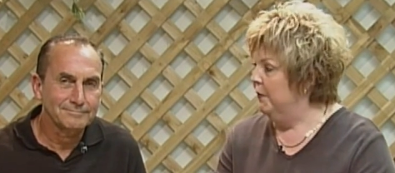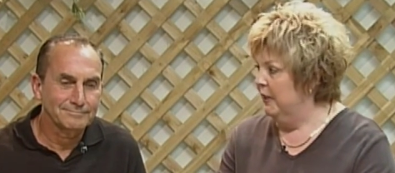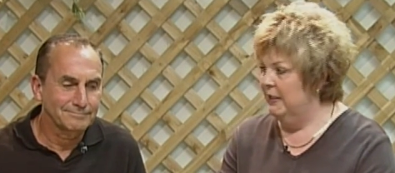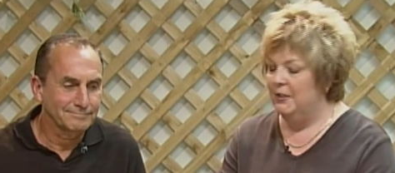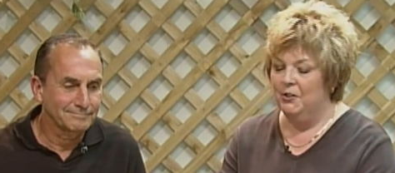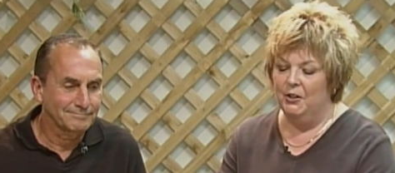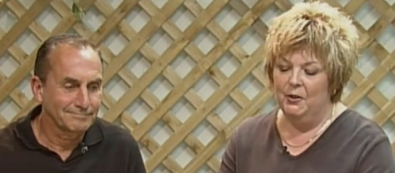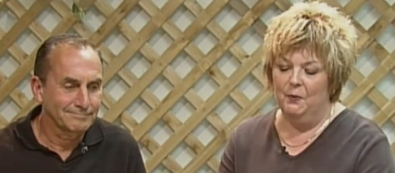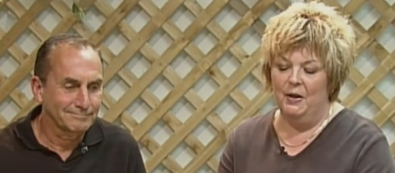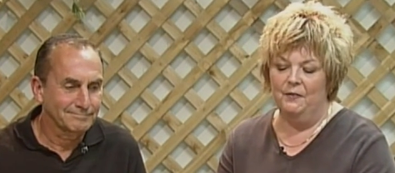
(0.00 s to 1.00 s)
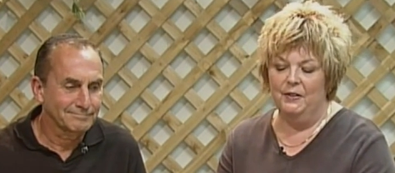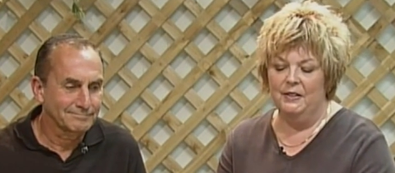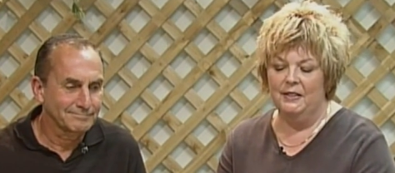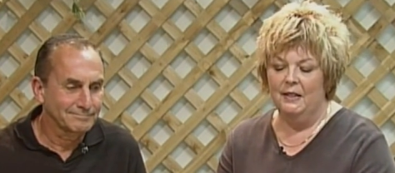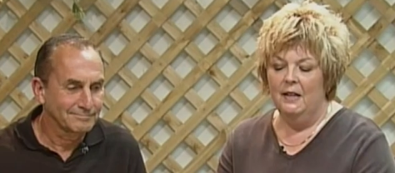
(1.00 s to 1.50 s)
Speaker 1: for historical
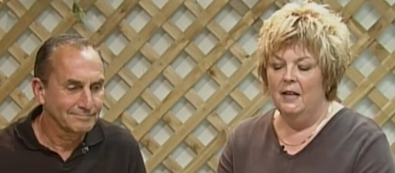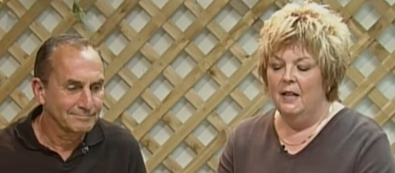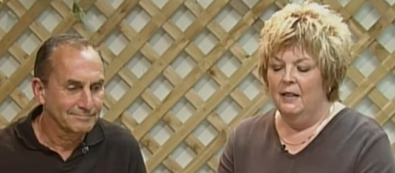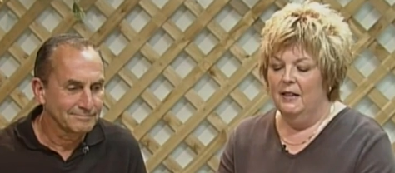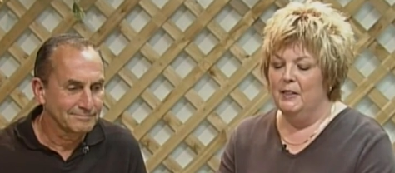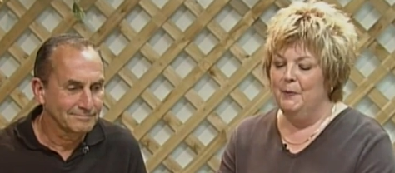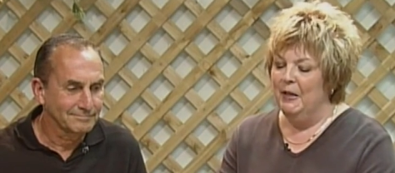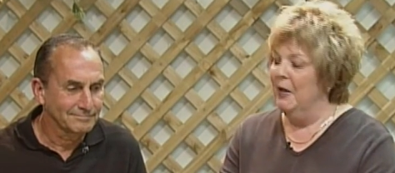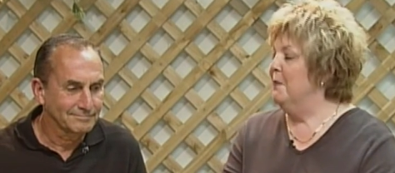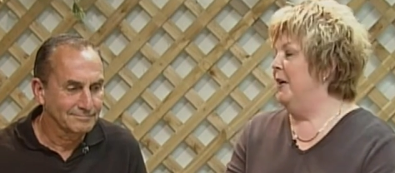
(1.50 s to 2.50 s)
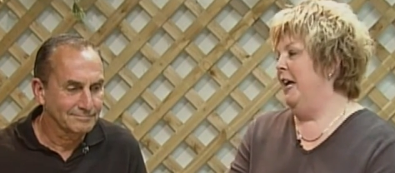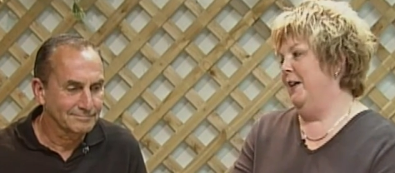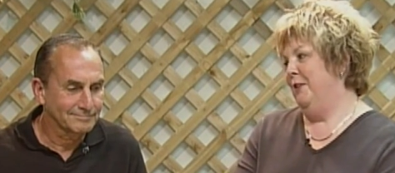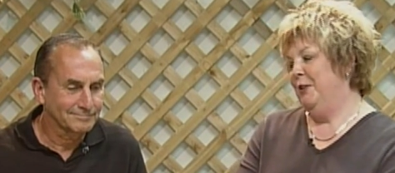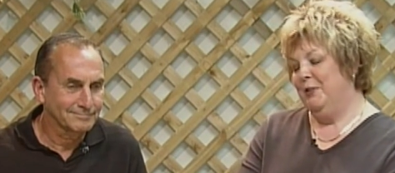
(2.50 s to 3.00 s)
reference, let's begin by
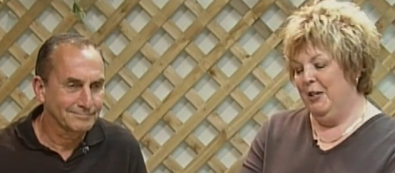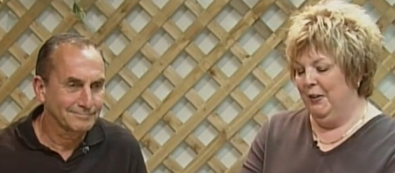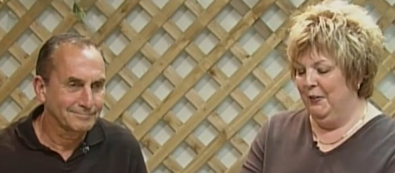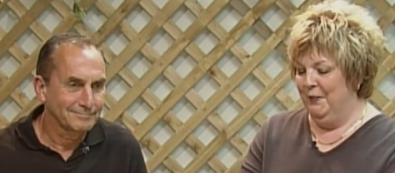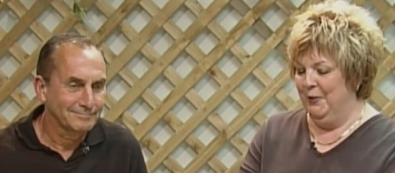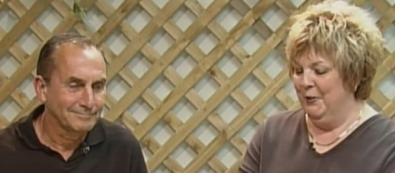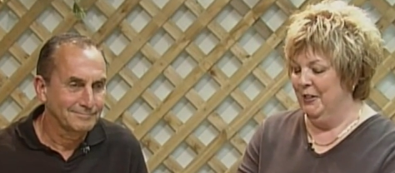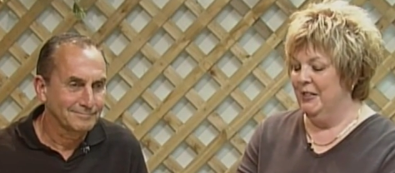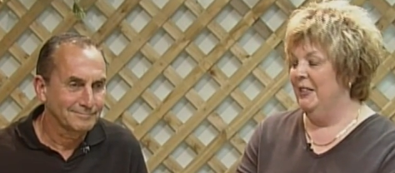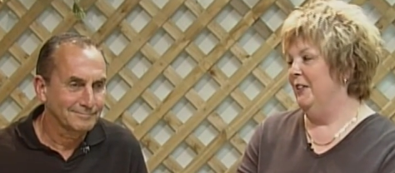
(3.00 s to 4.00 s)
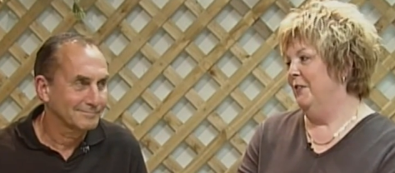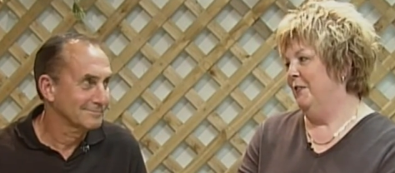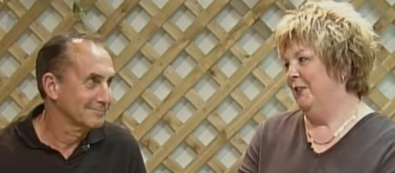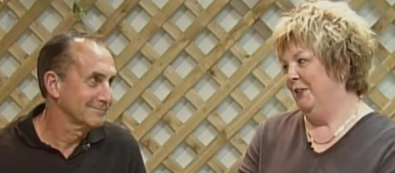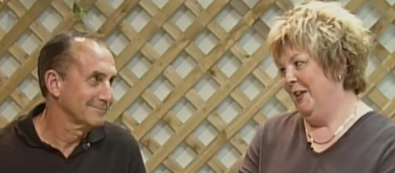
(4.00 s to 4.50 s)
having you tell the viewers your
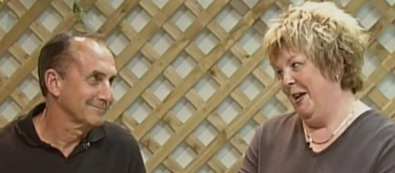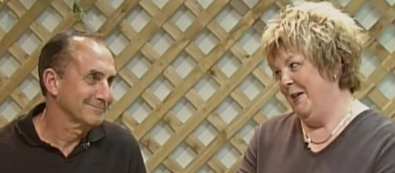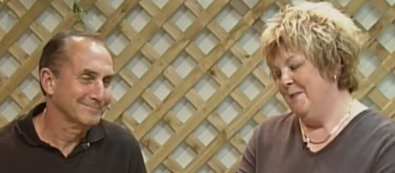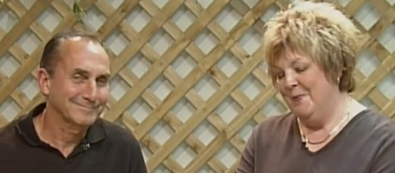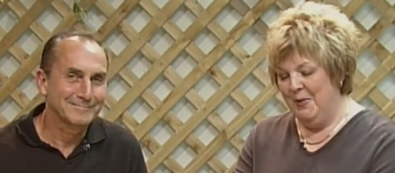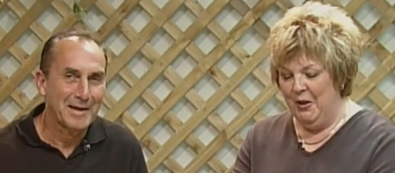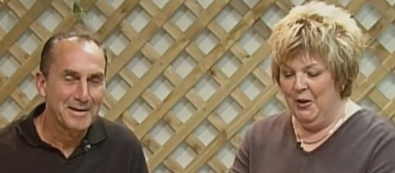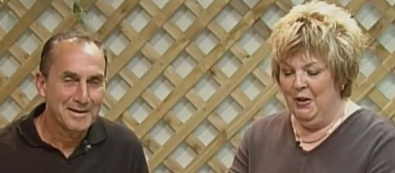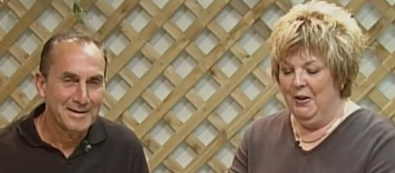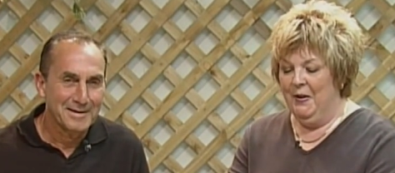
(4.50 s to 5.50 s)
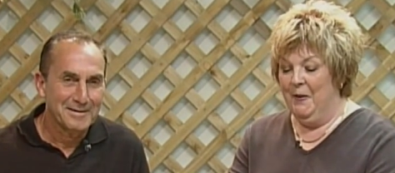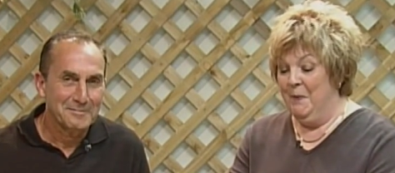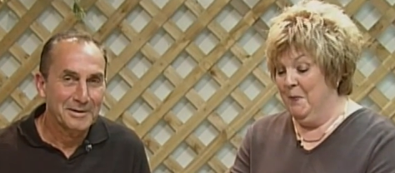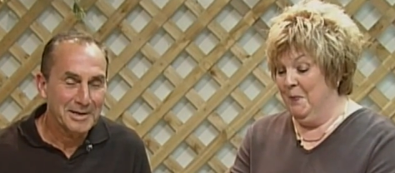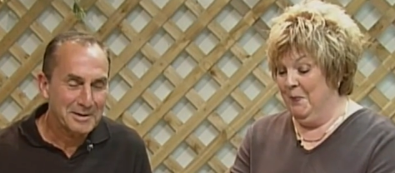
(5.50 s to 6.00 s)
full name.
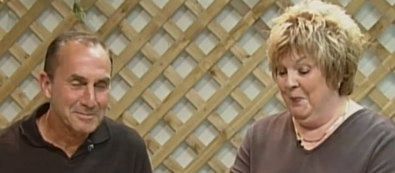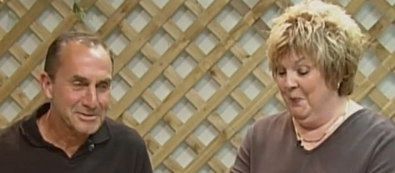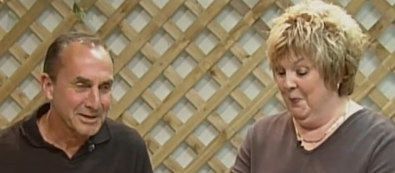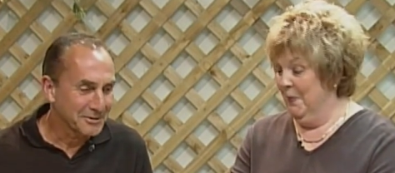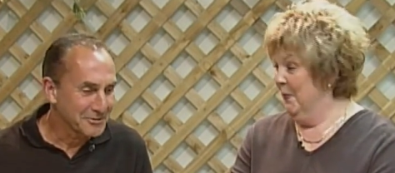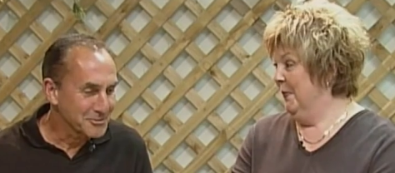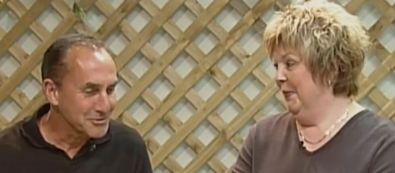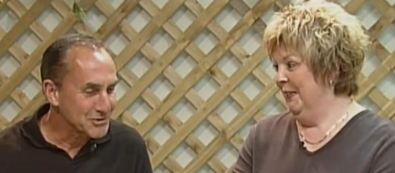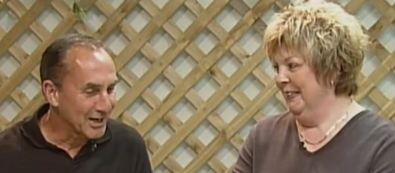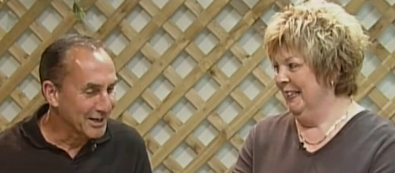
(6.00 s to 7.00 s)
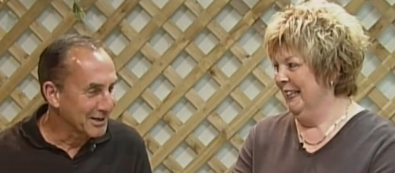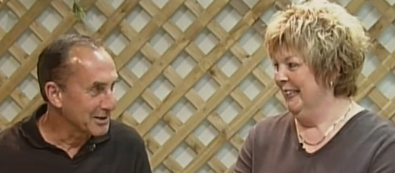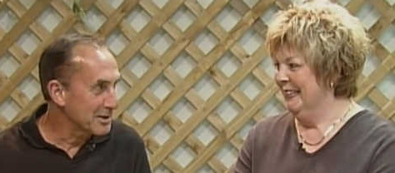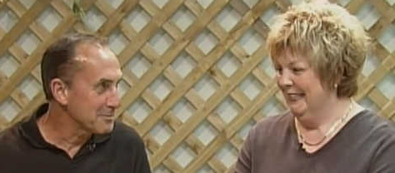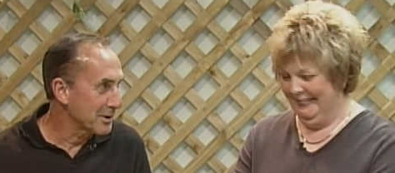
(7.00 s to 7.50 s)
Speaker 2: My name is Andrew John
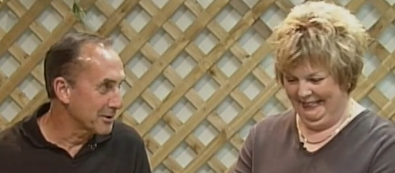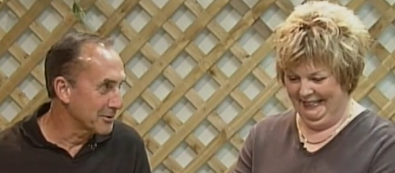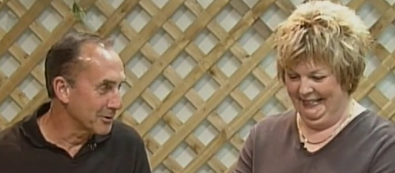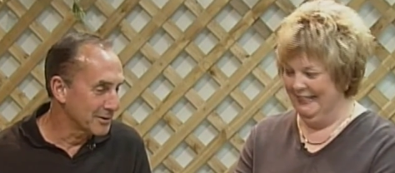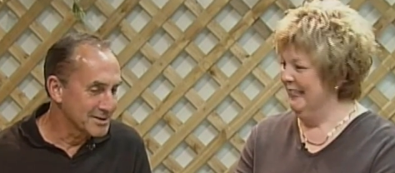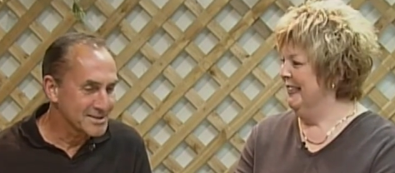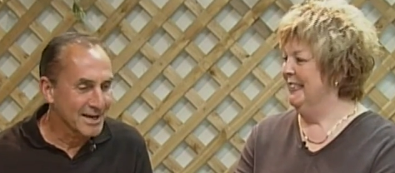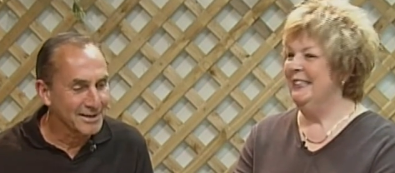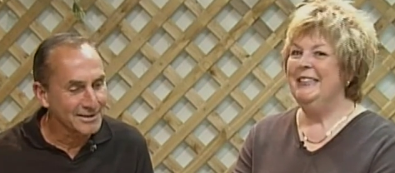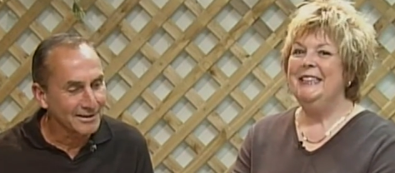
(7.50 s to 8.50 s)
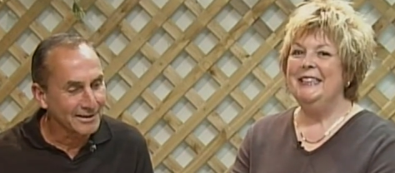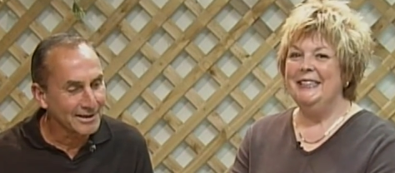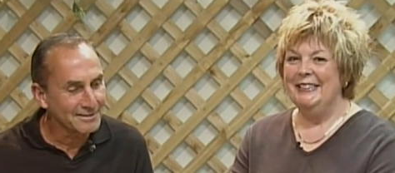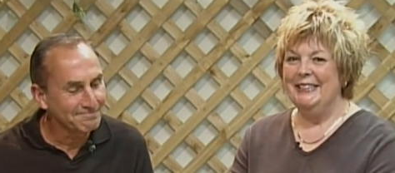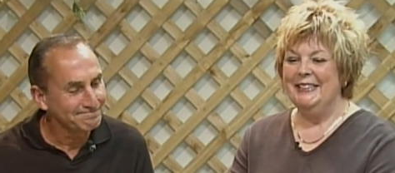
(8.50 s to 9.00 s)
Leah, better known as Andy
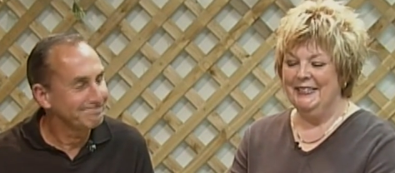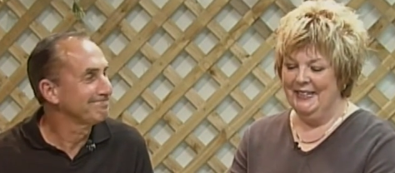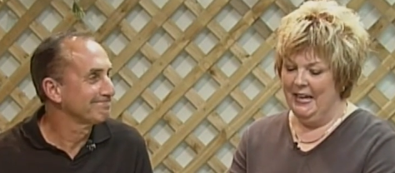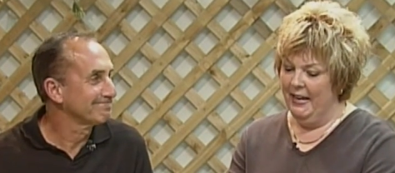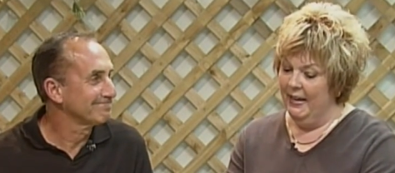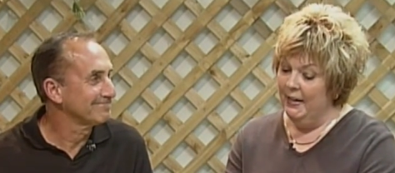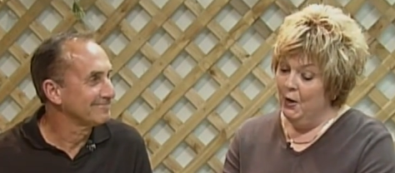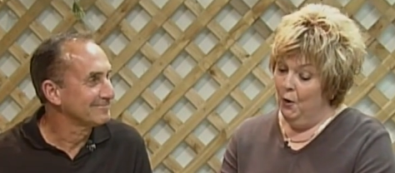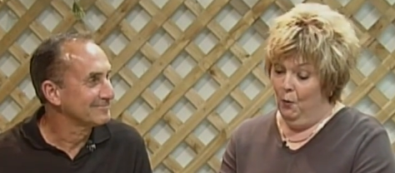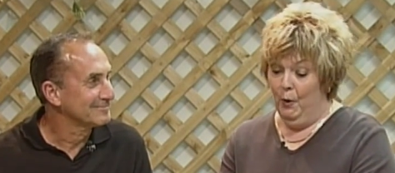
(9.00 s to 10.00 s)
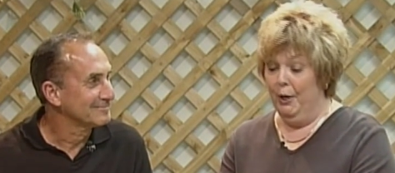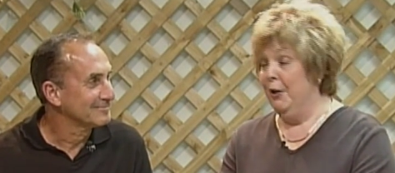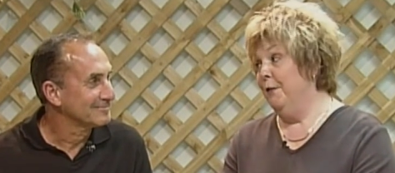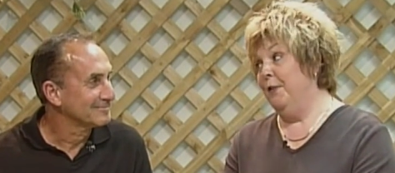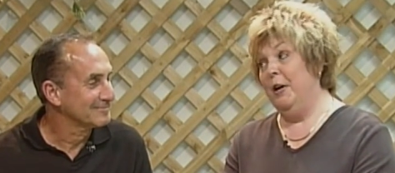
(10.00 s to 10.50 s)
Leah. Okay, where are you
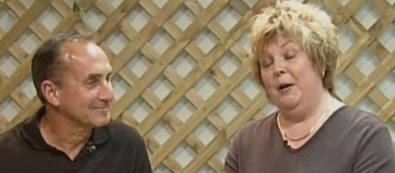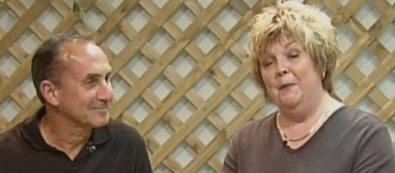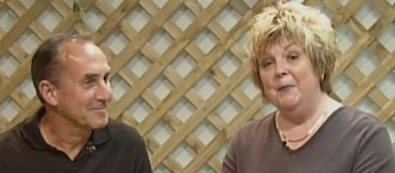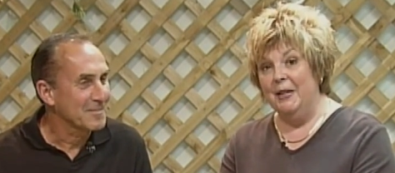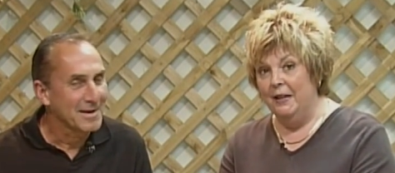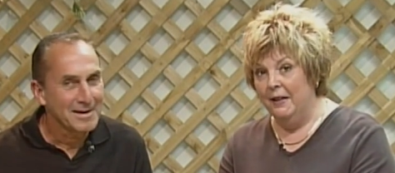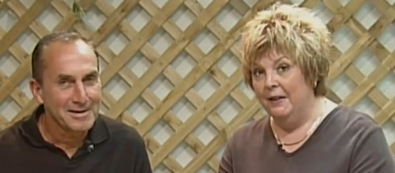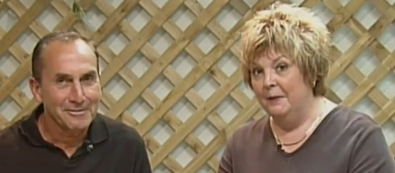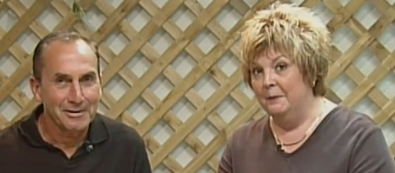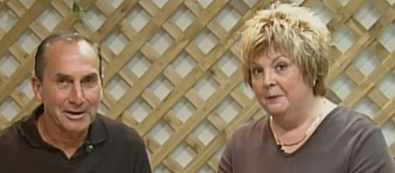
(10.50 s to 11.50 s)
from? Well,